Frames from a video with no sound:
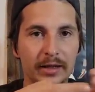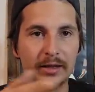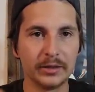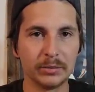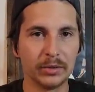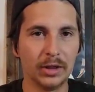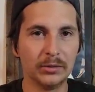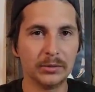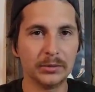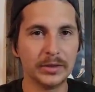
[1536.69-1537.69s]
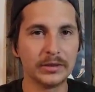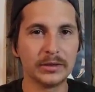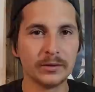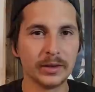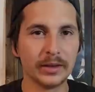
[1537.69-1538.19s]
and you probably
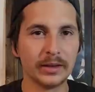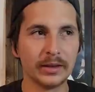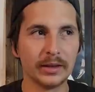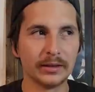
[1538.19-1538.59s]
do it at